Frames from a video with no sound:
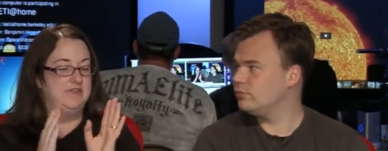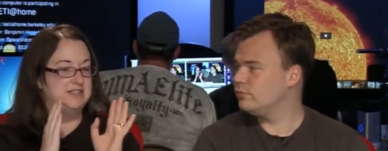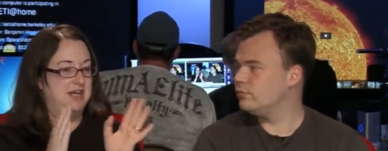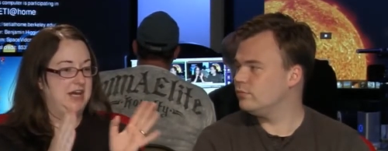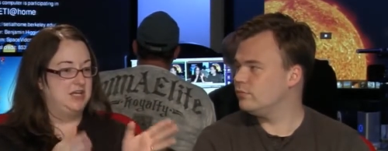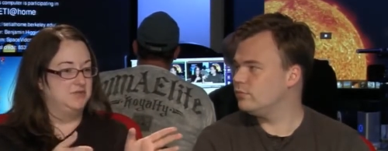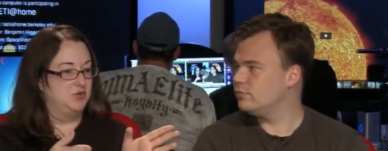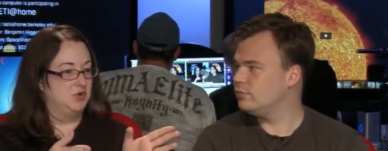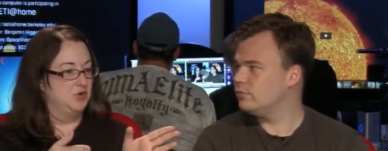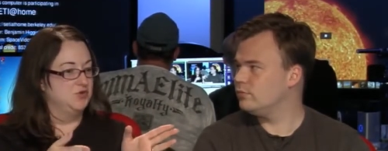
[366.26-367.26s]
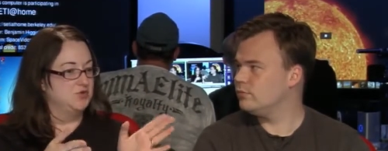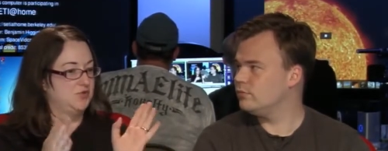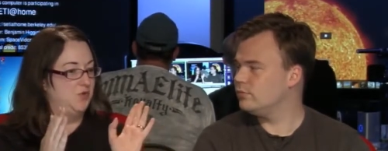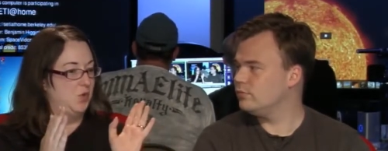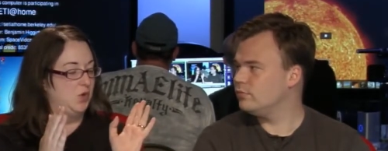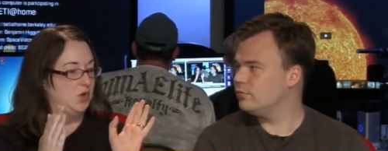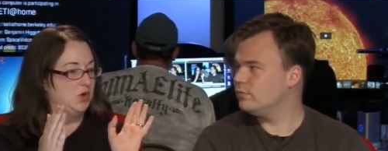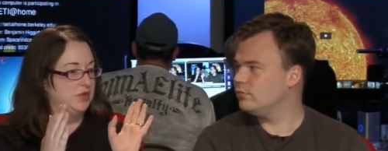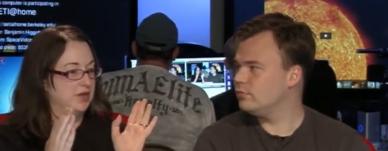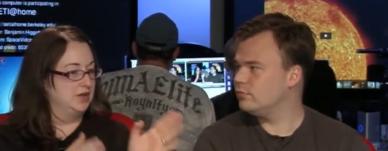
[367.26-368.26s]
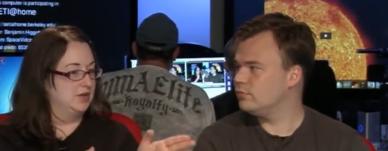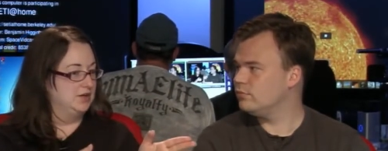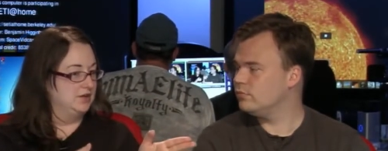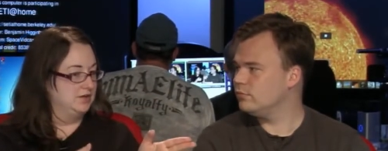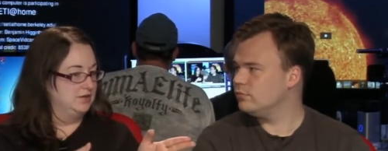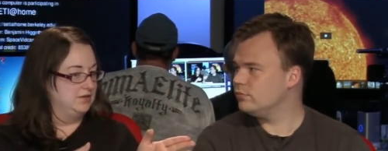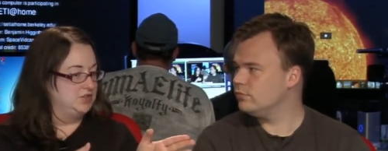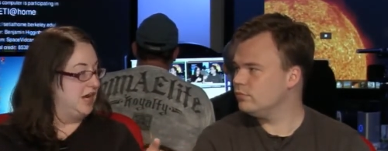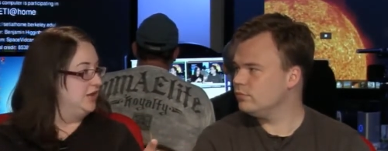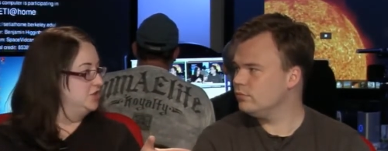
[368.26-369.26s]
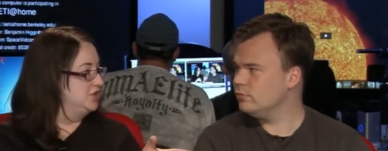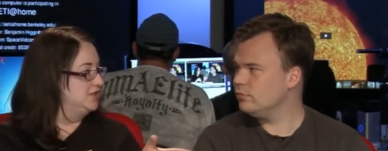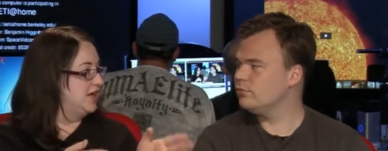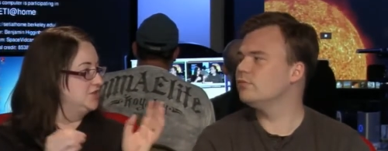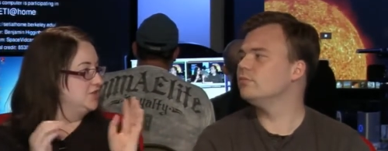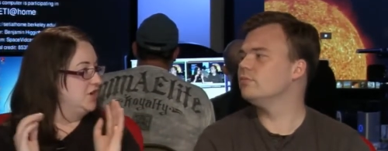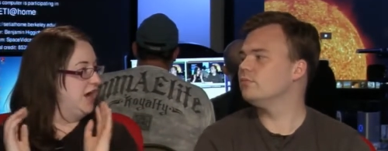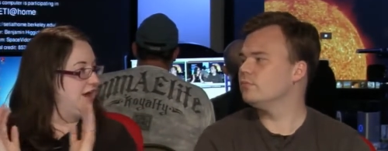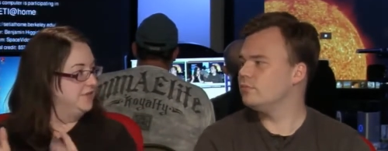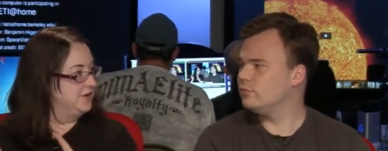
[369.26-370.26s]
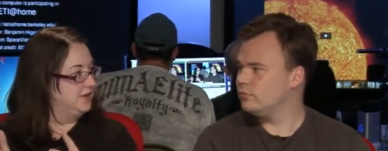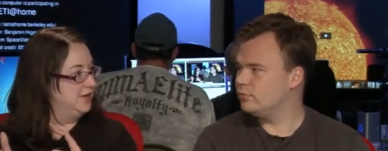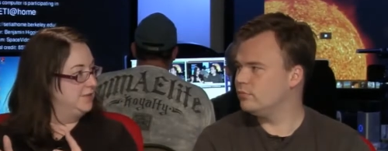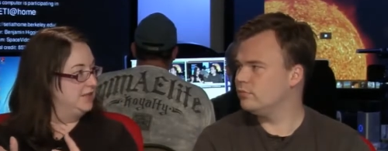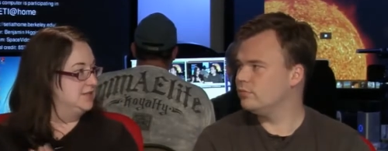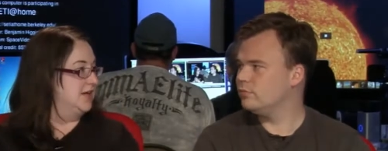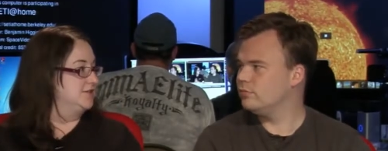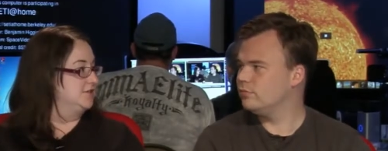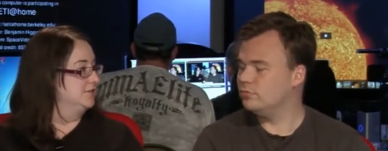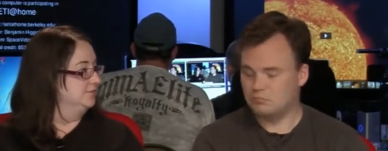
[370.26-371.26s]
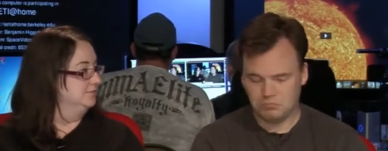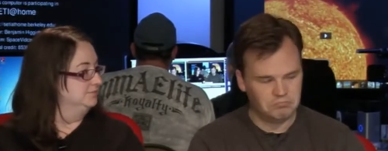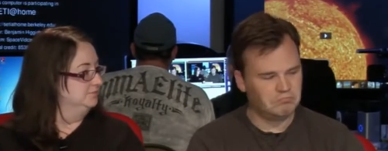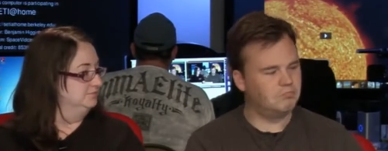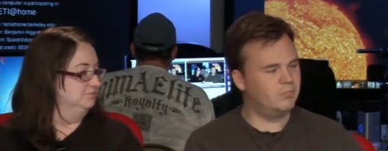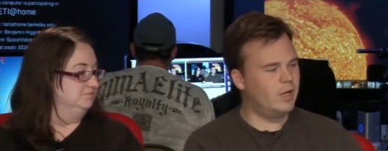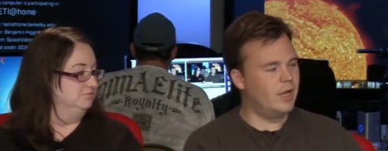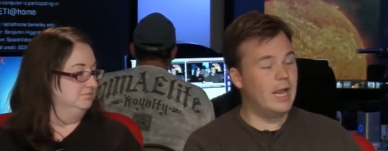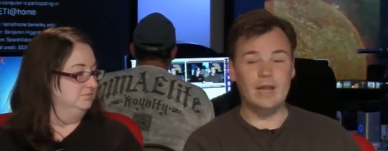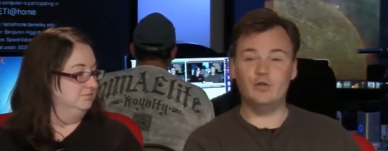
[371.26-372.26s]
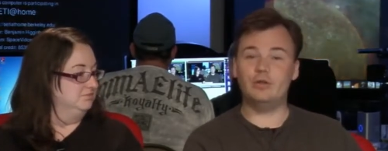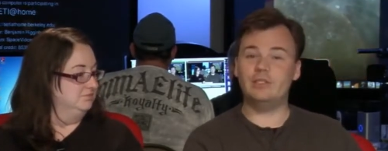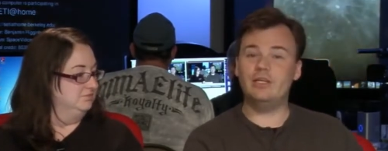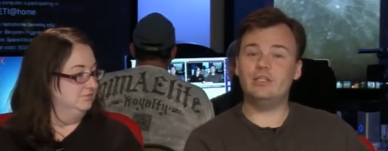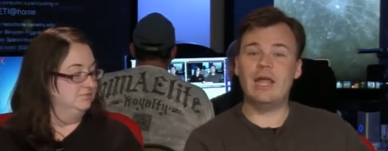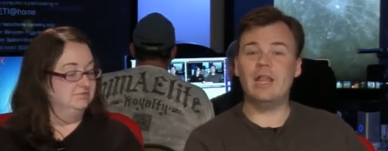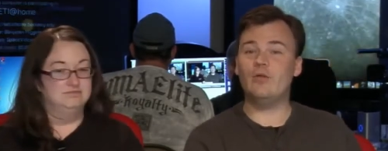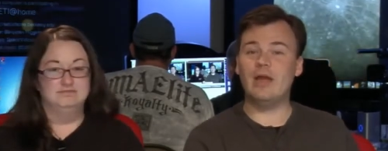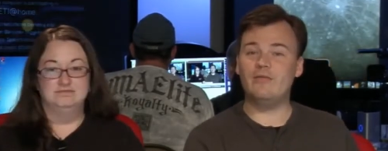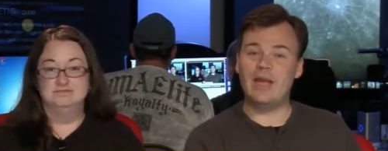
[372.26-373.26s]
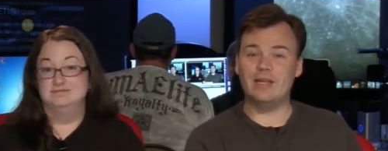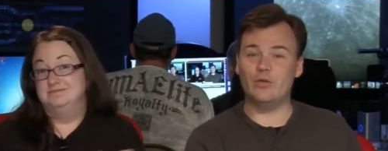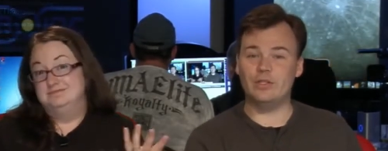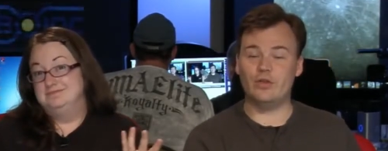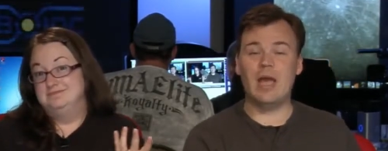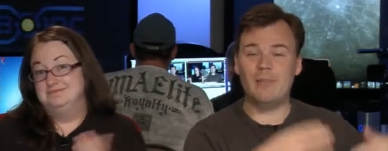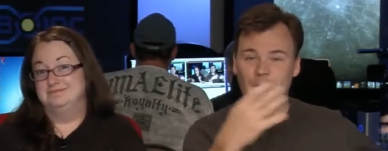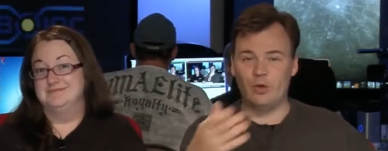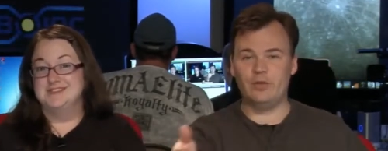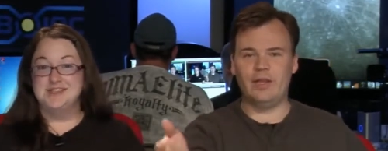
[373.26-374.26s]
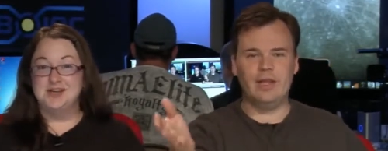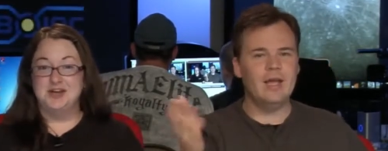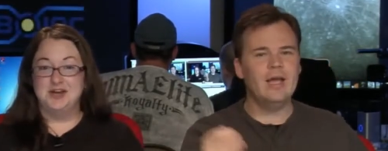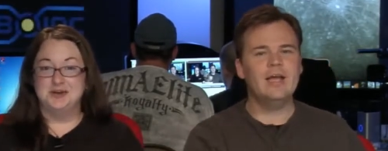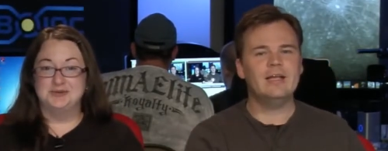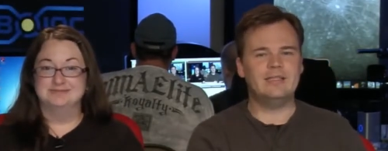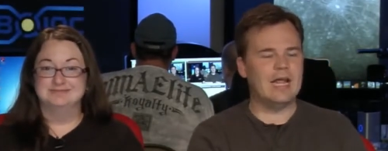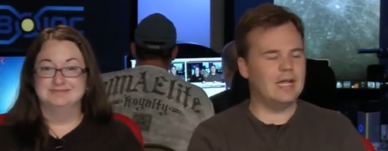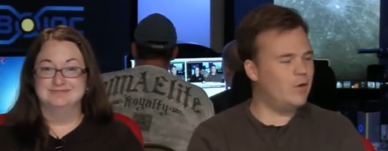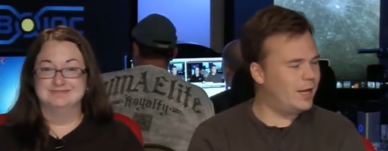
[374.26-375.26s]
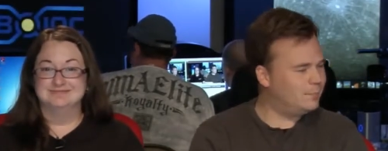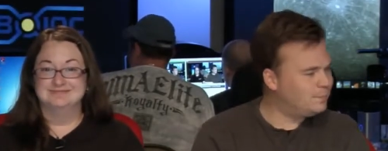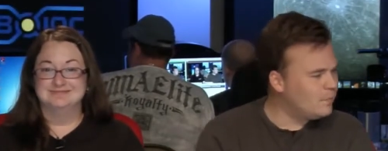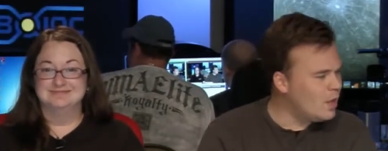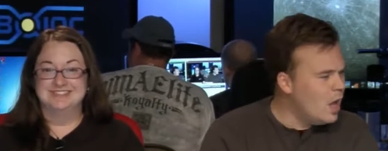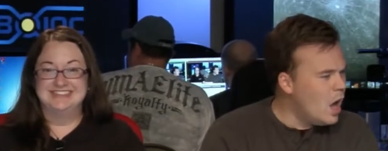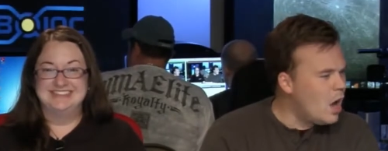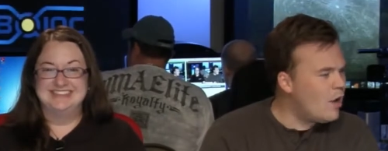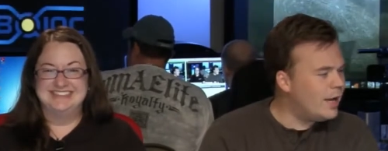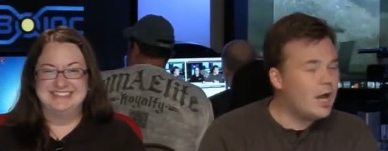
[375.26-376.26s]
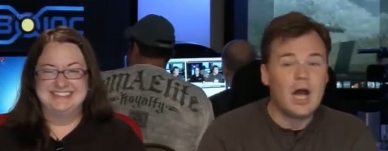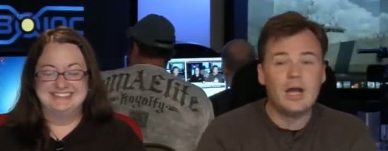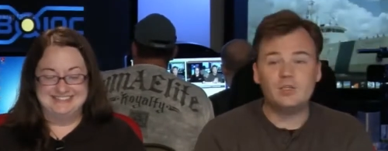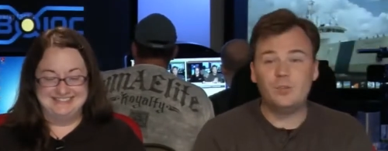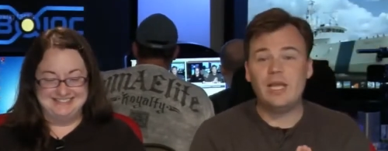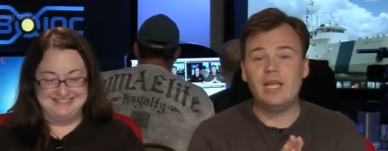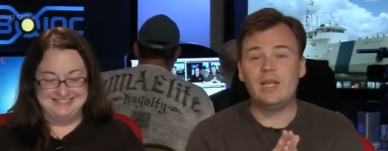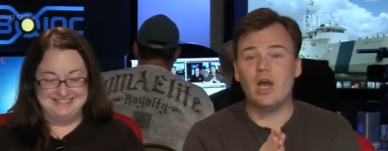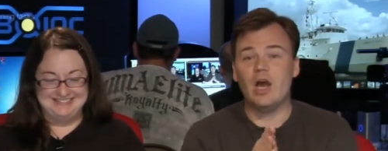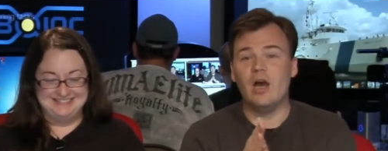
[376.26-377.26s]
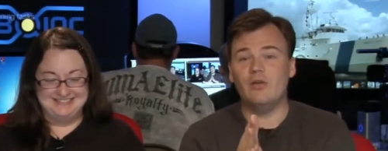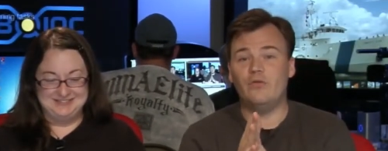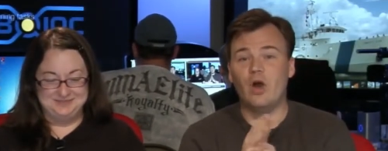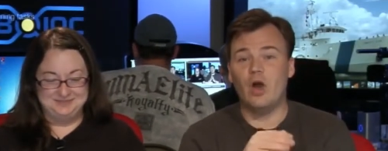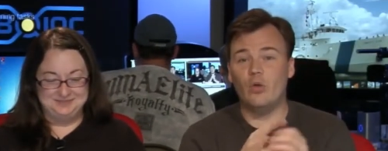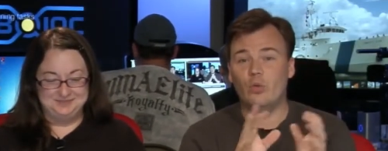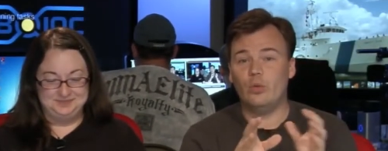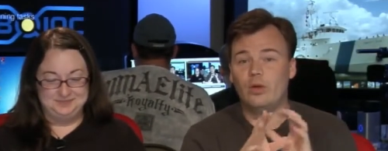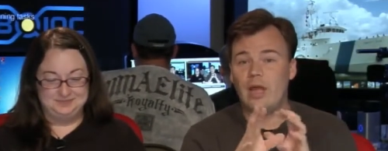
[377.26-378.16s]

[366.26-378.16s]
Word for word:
Speaker 1: investigative crews for the Challenger disaster and the Columbia disaster. Hmm.
Speaker 2: Interesting Sally Ride factoid. So happy birthday, there you go. Sally Ride. All right, uh, speaking of uh,